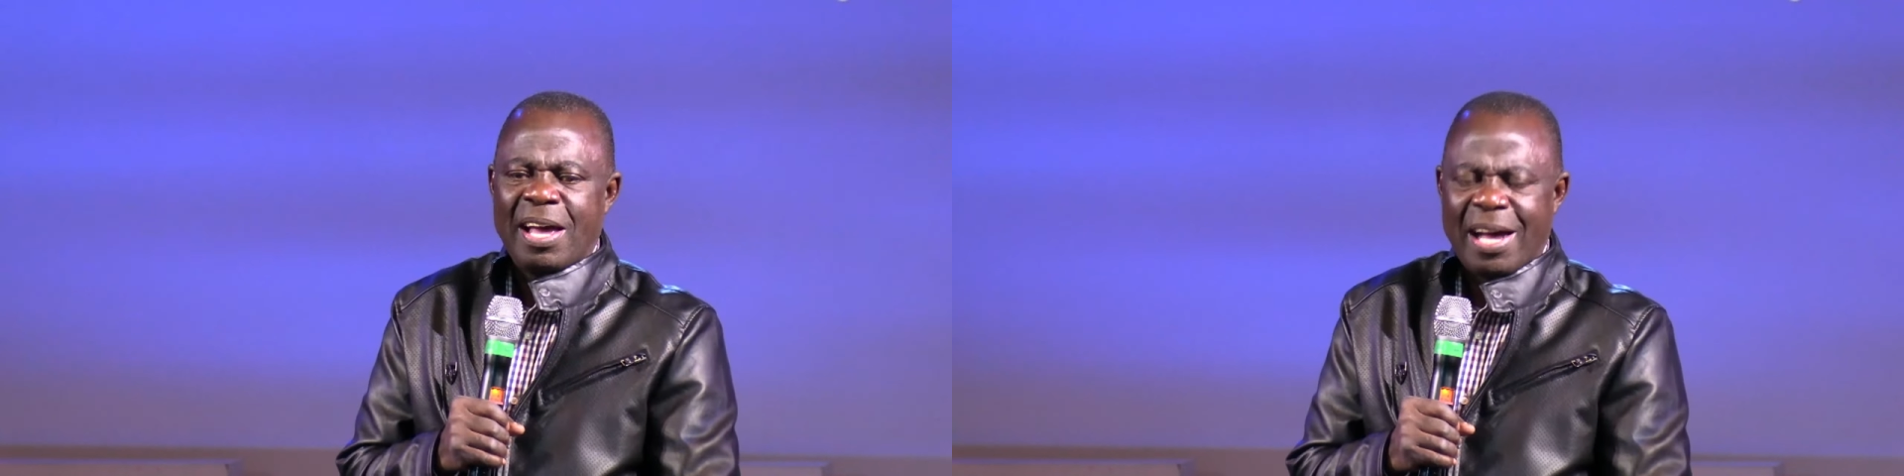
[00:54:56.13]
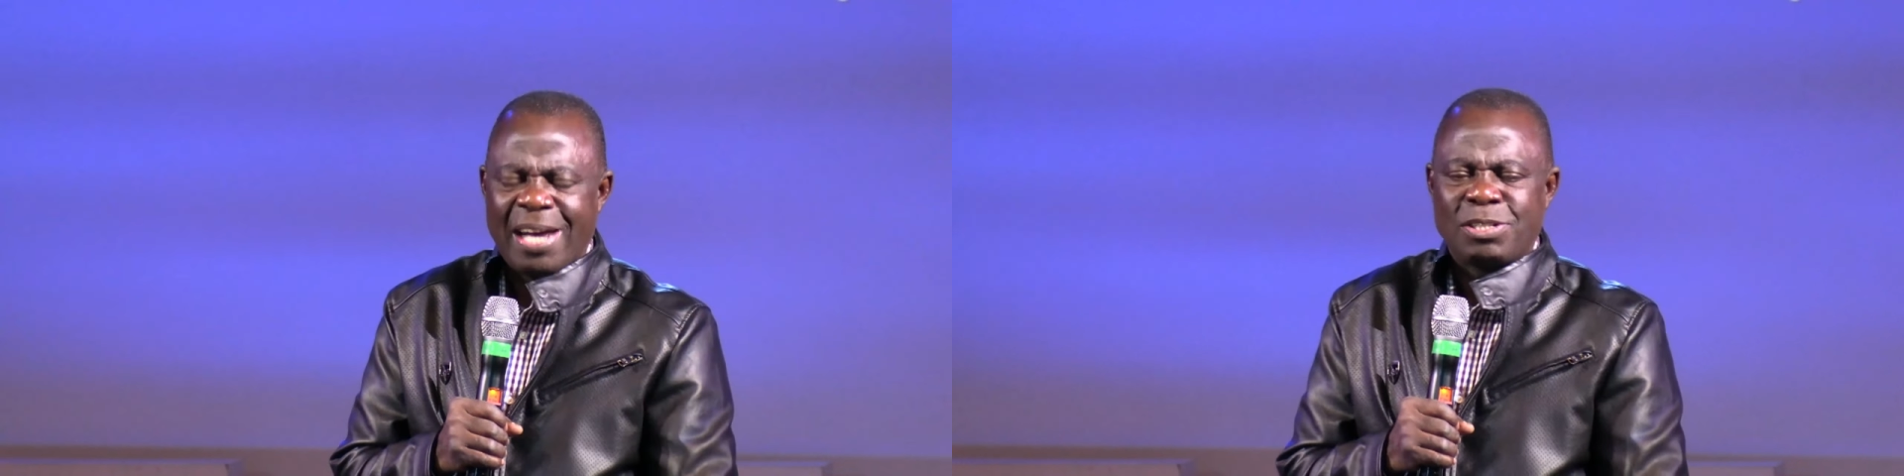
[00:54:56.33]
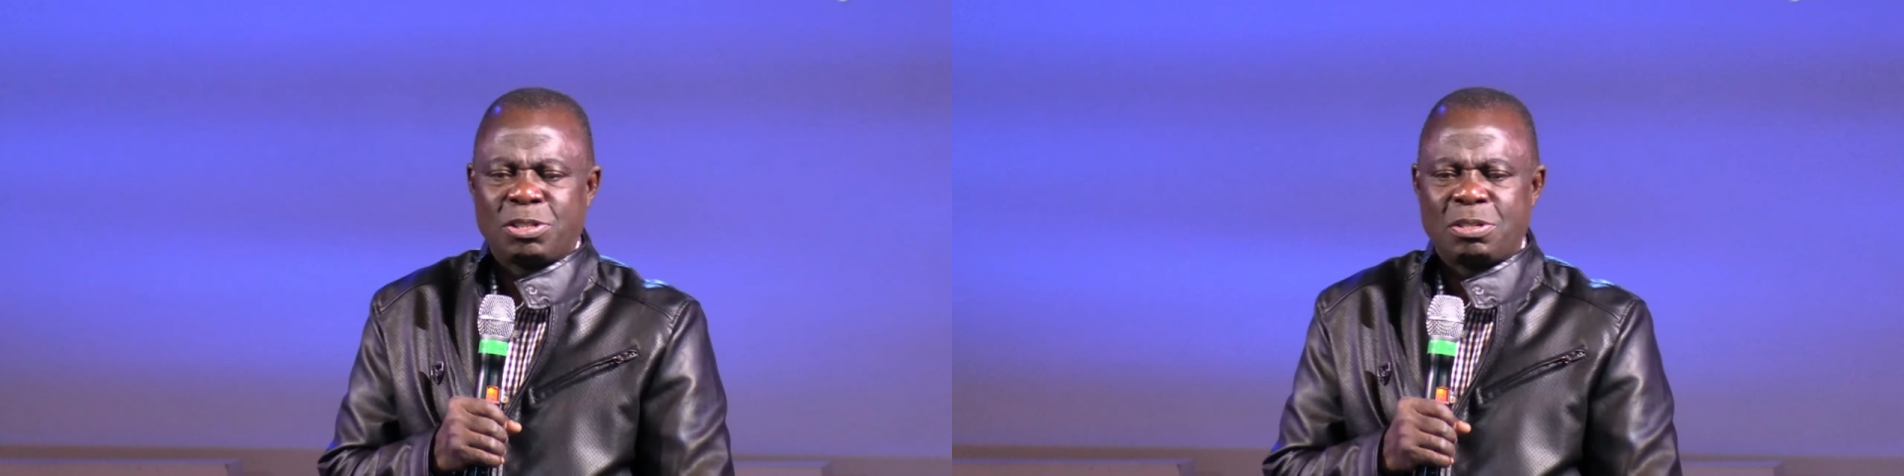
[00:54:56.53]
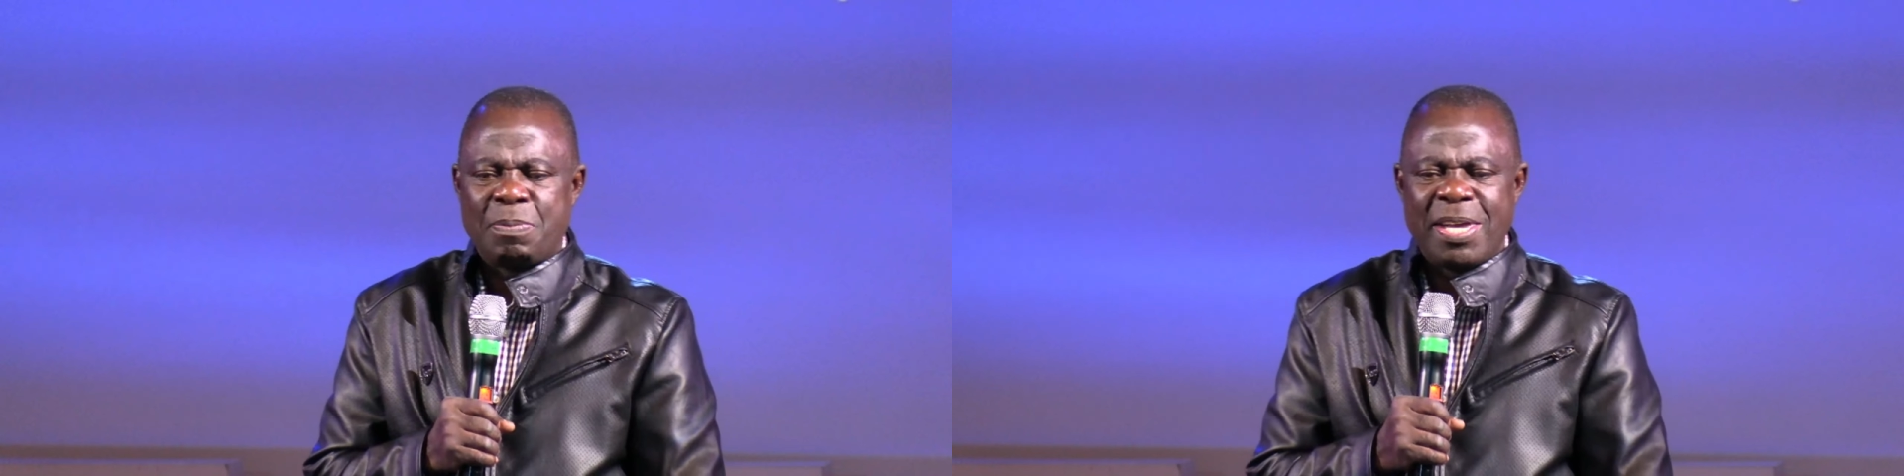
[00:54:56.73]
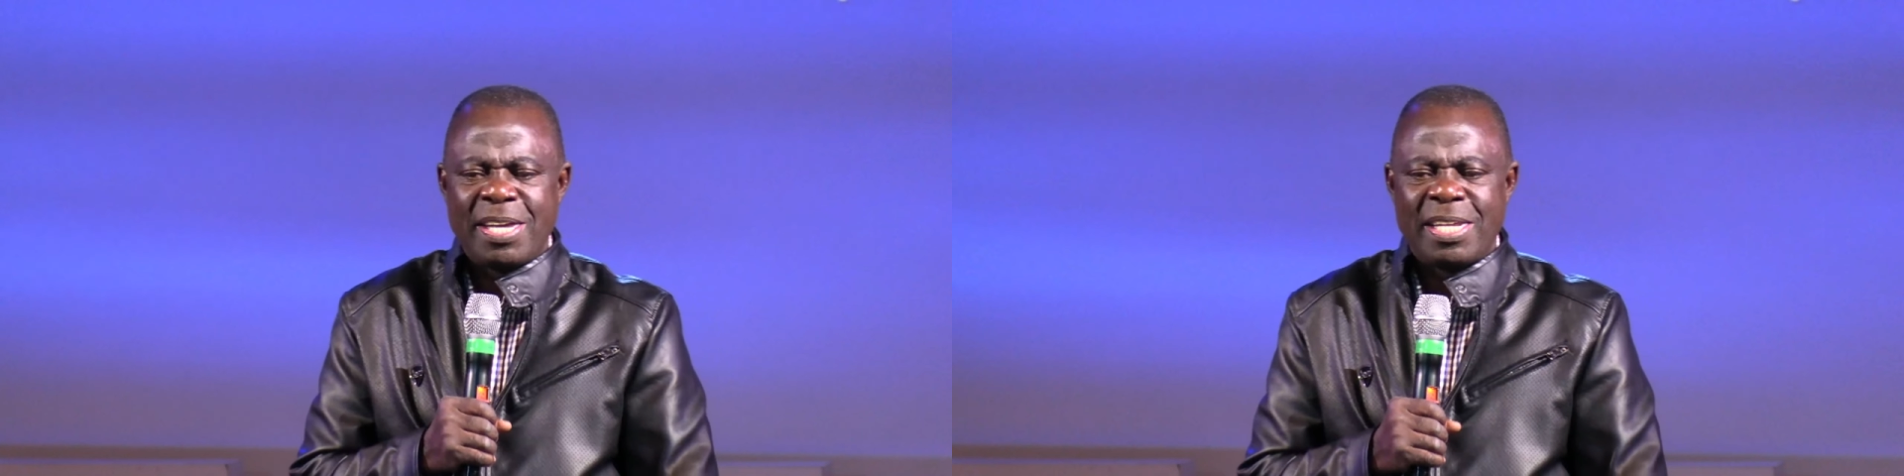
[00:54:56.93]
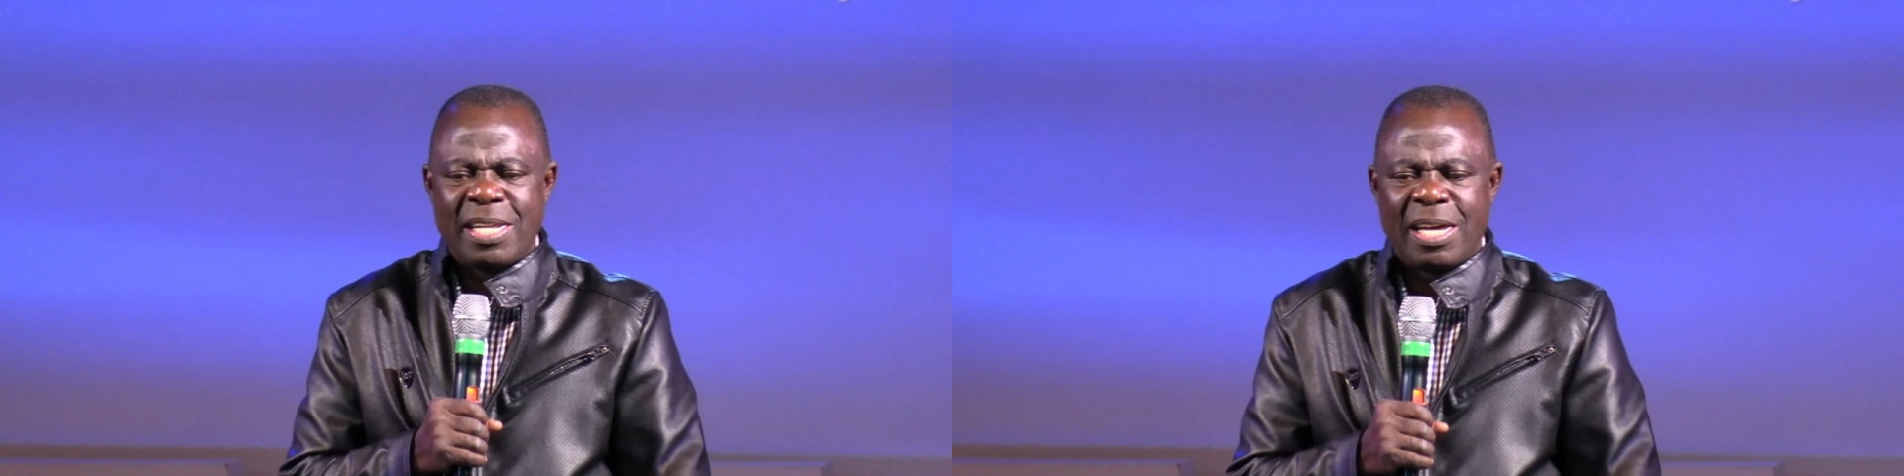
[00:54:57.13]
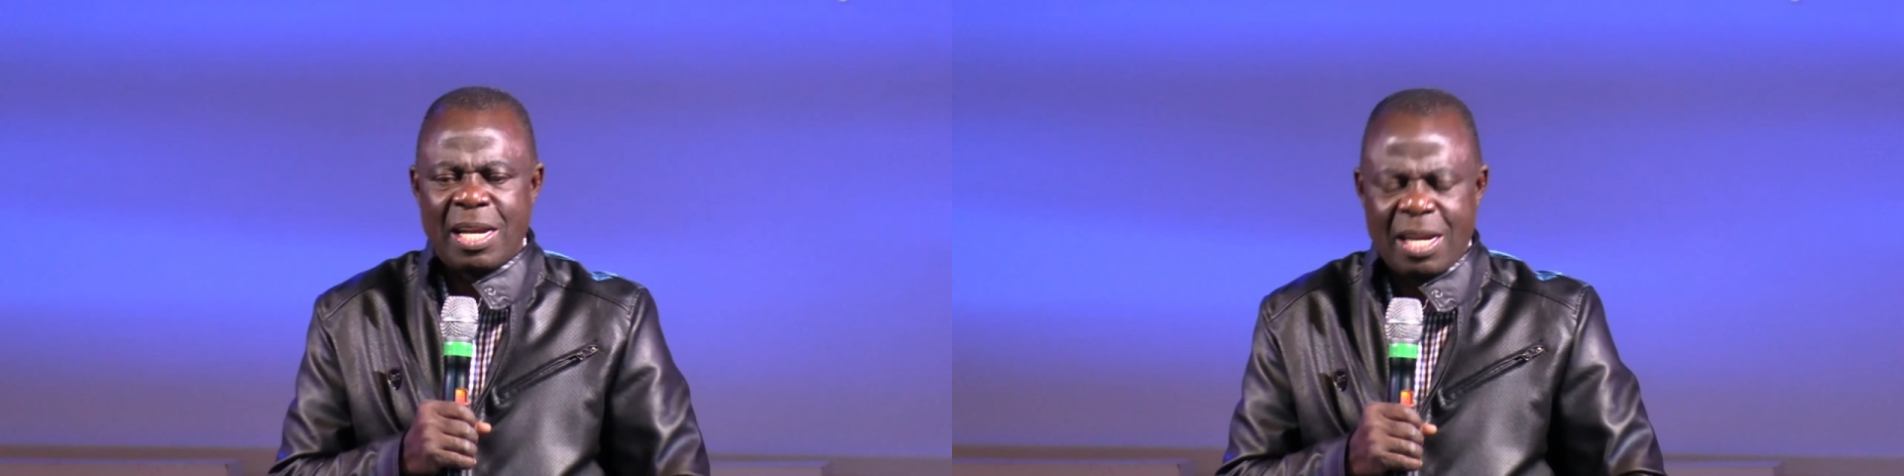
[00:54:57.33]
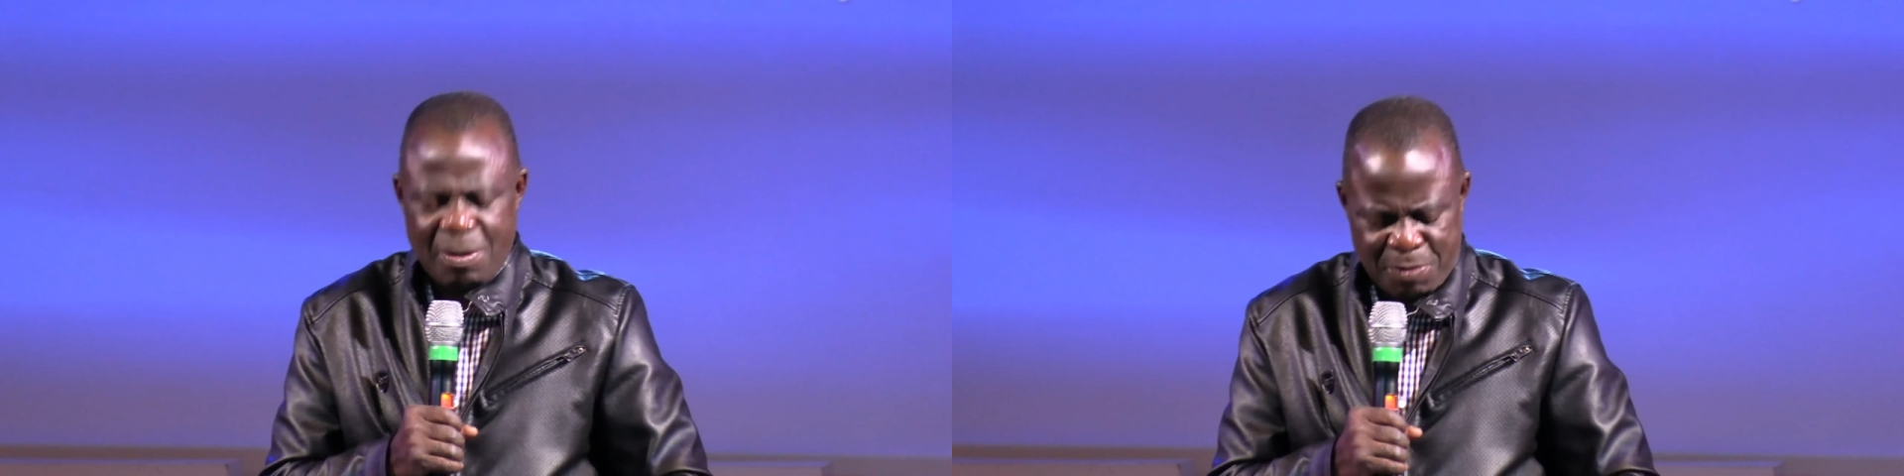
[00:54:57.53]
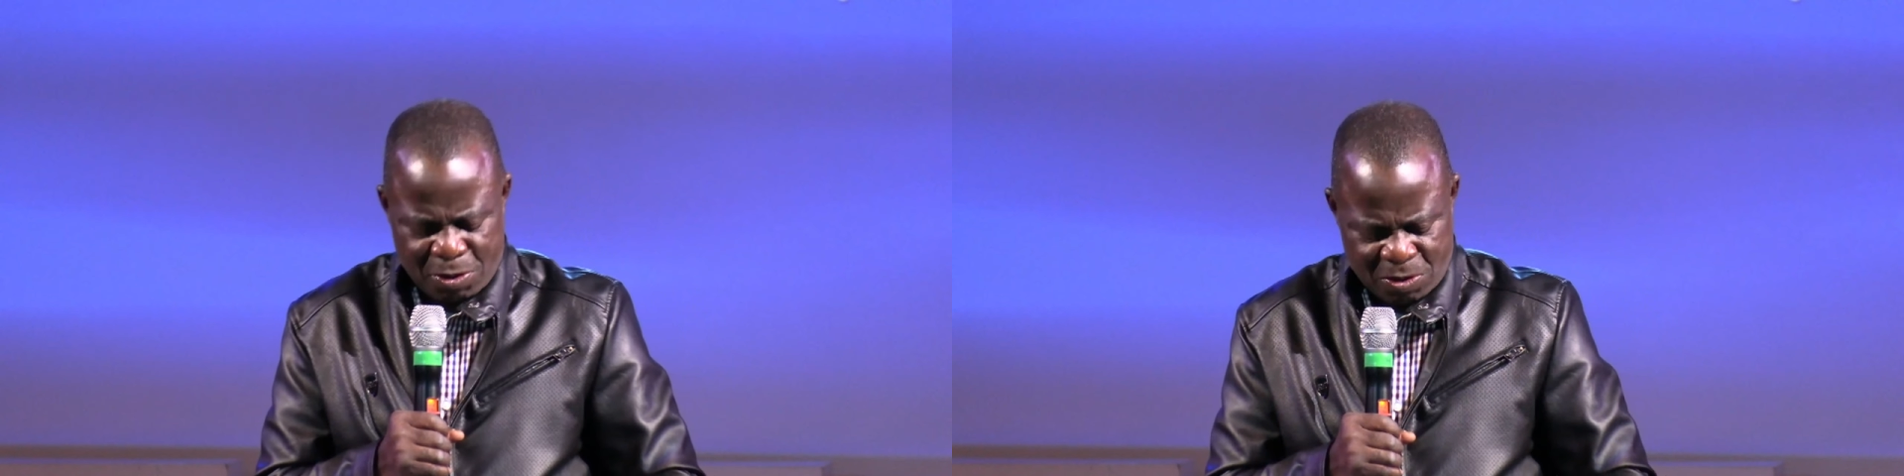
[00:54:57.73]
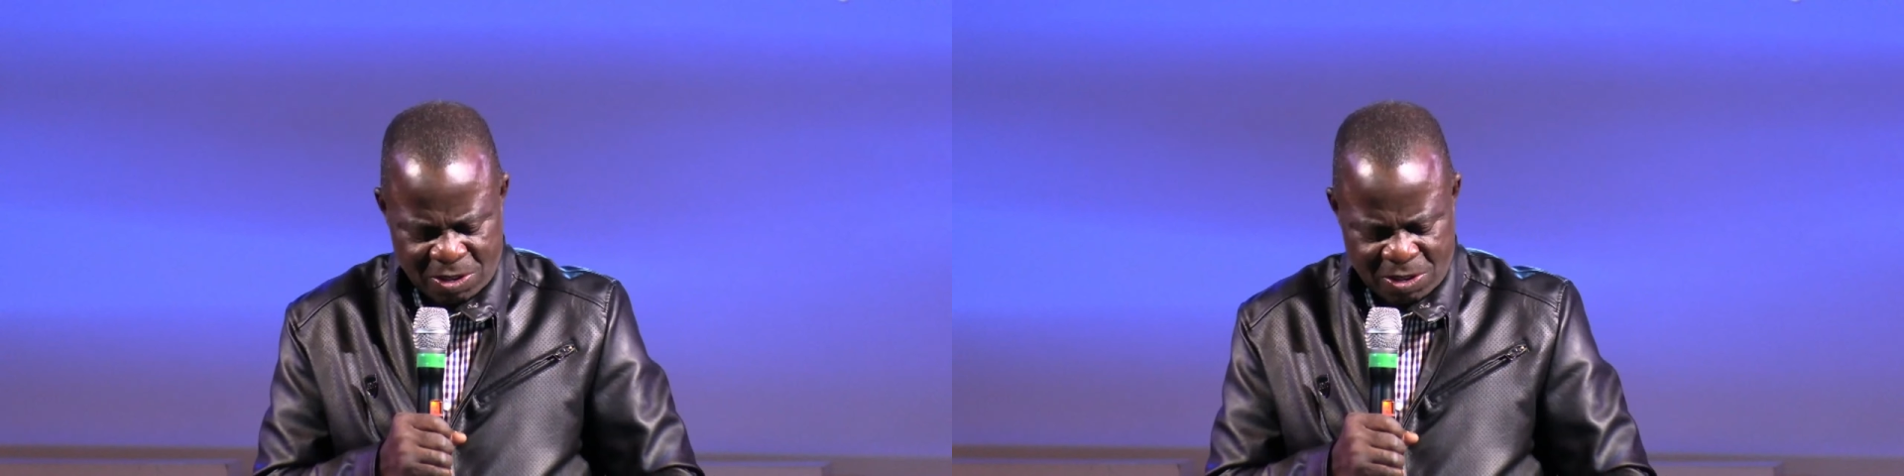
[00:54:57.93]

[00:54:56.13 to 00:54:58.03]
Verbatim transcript: us to be in the level,